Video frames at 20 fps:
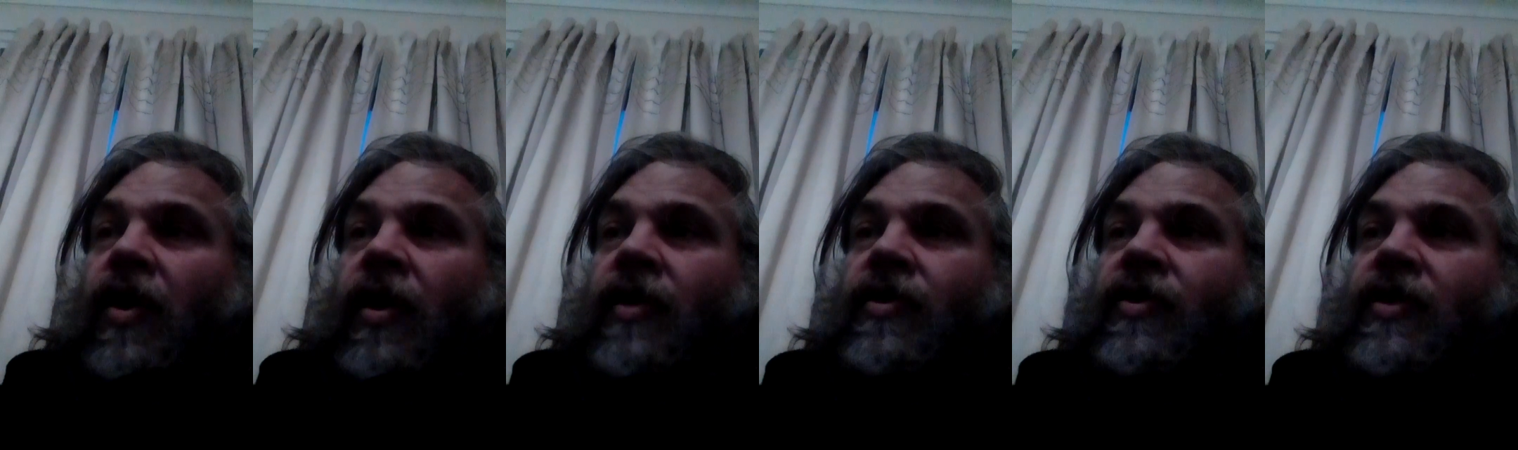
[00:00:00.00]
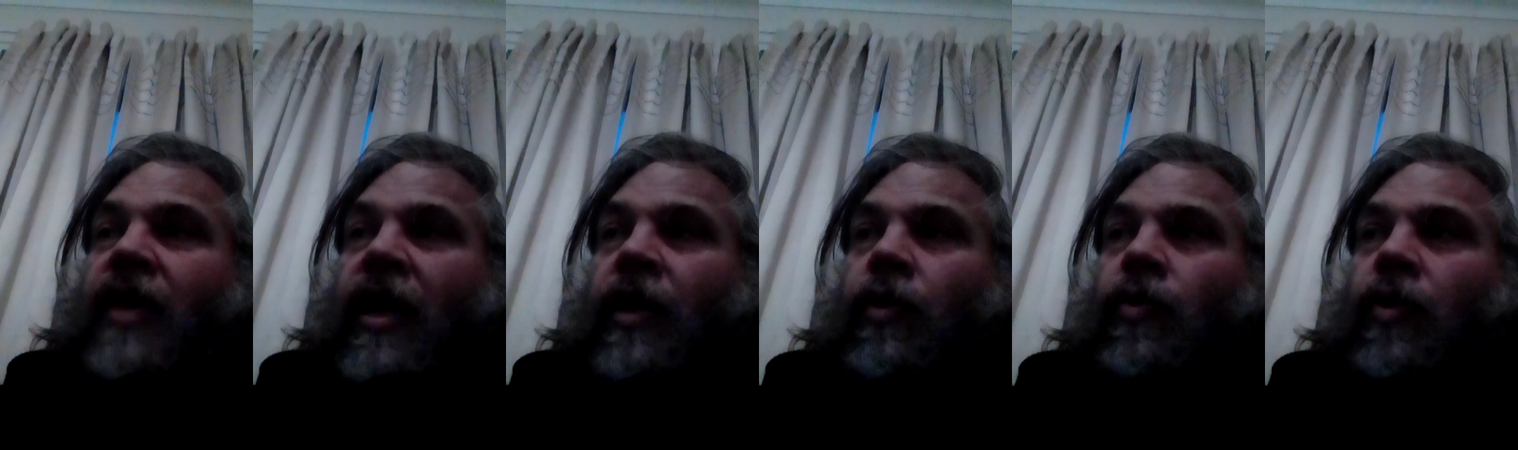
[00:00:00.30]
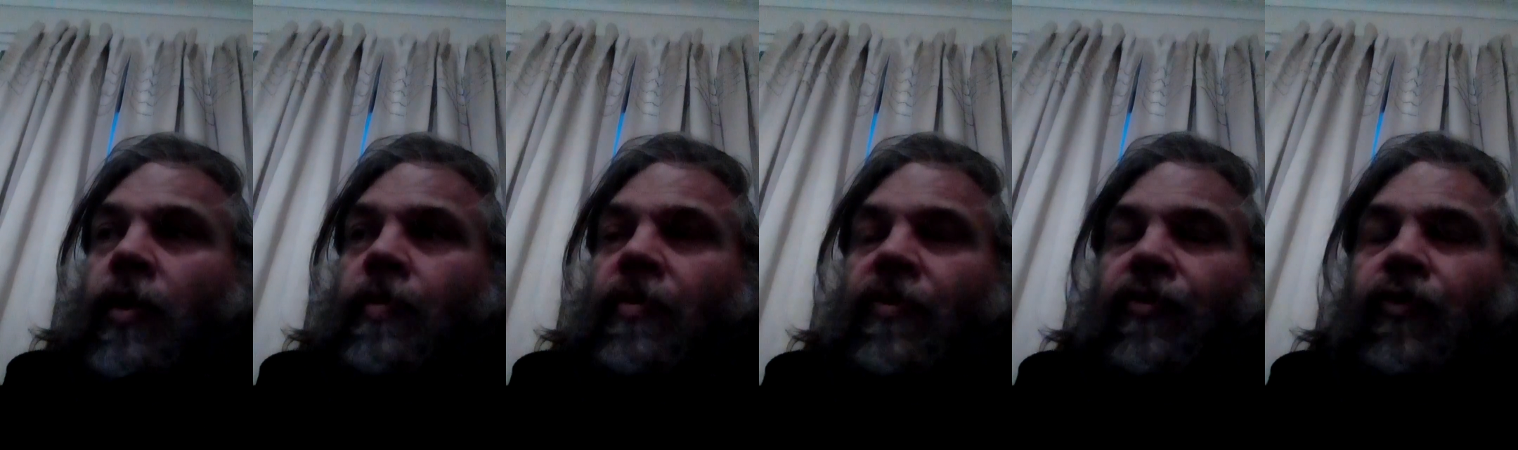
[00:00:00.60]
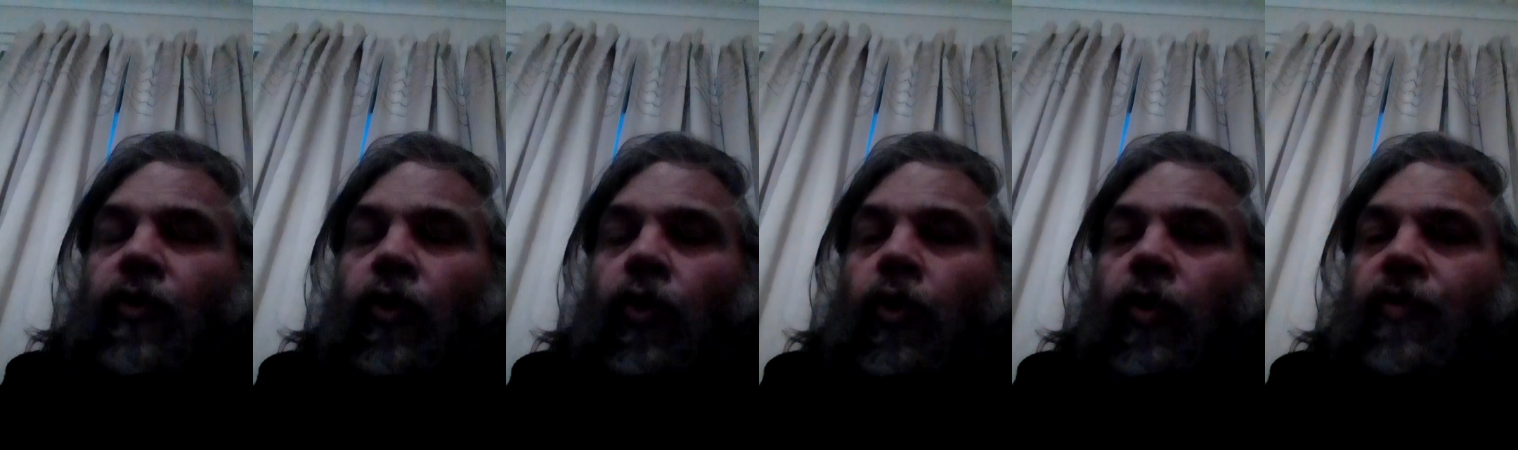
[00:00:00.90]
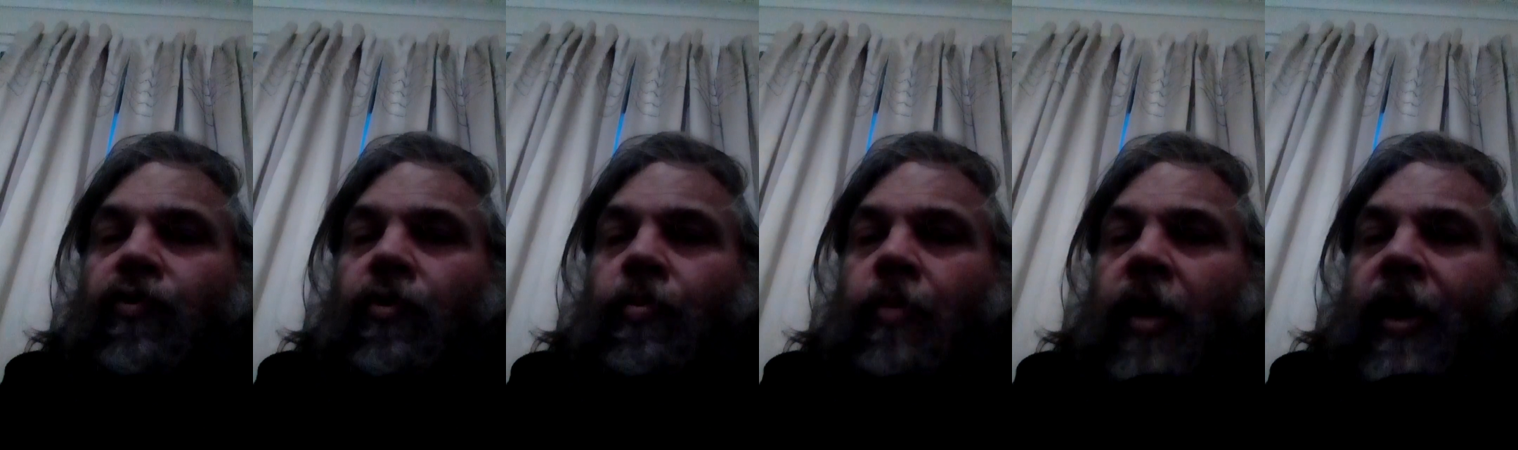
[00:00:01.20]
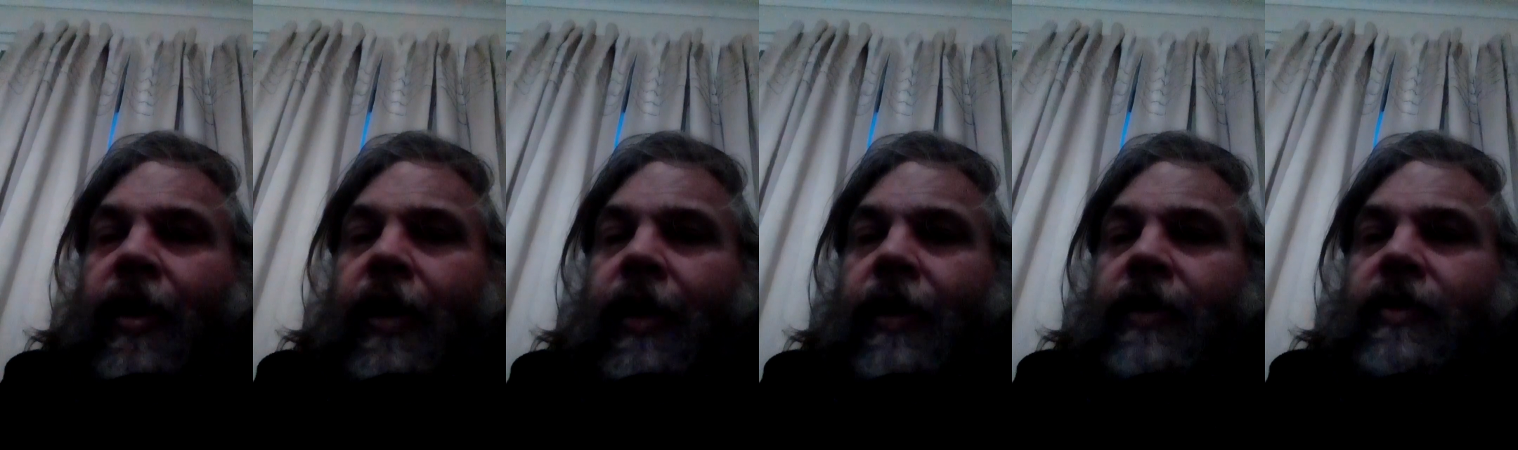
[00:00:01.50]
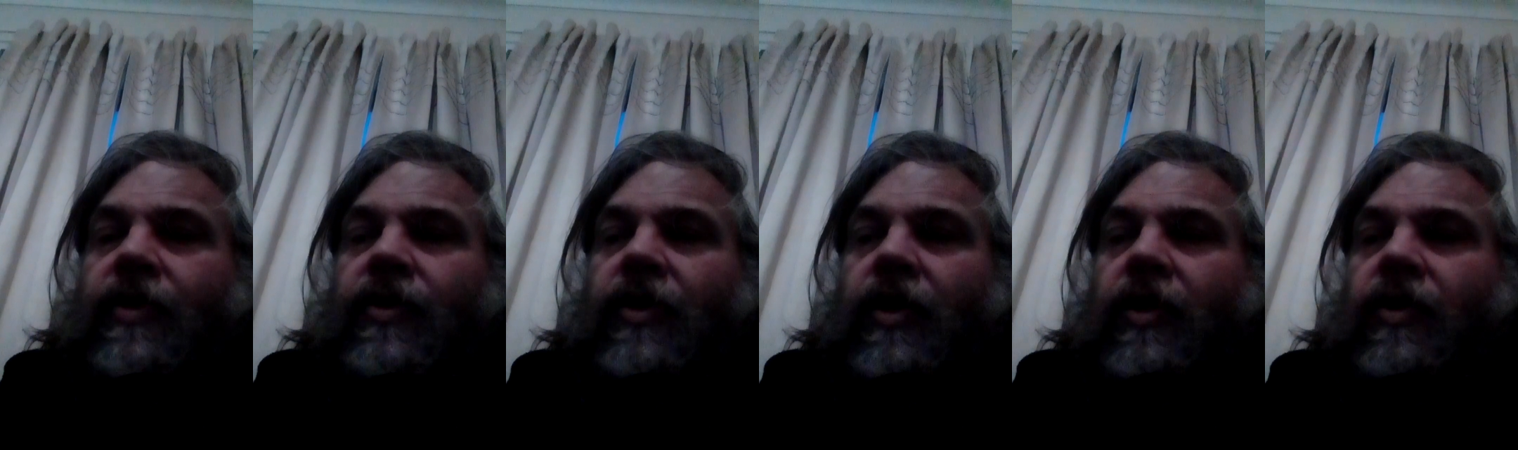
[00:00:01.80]
Titans Annual number 4 from
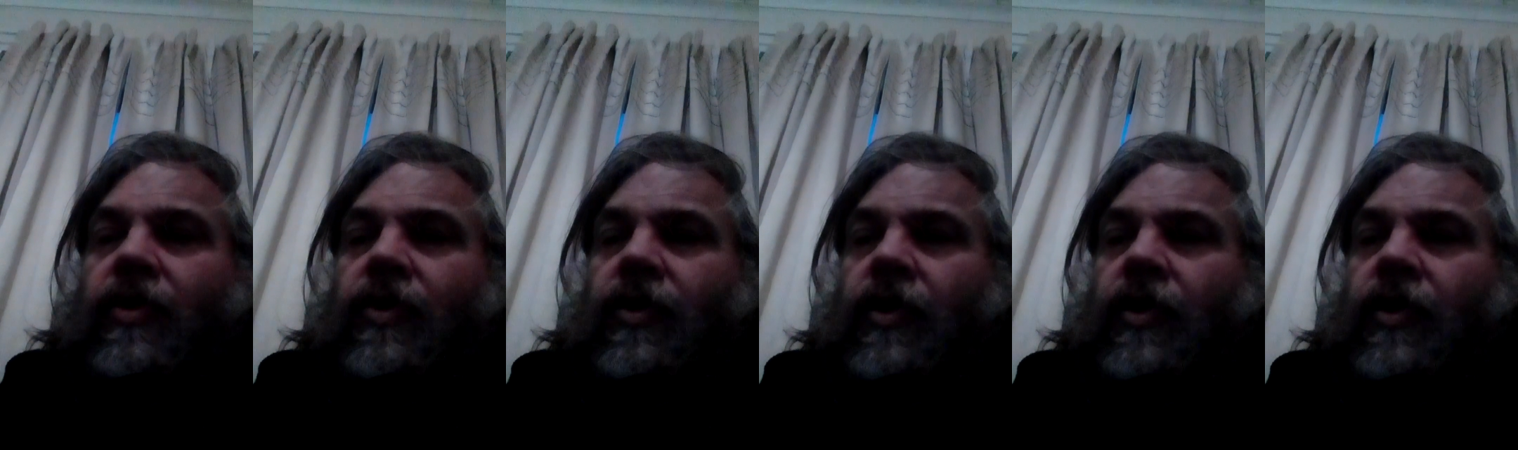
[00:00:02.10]
1986.